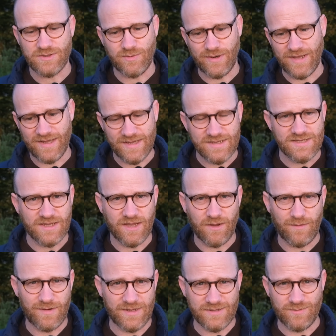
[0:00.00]
20 years
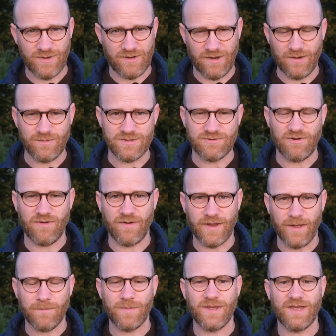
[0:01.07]
ago, at least when I was growing
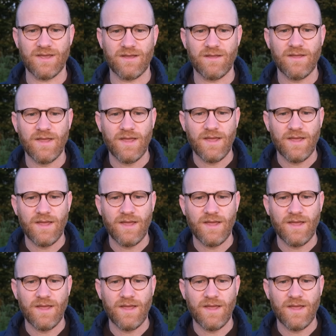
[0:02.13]
up here.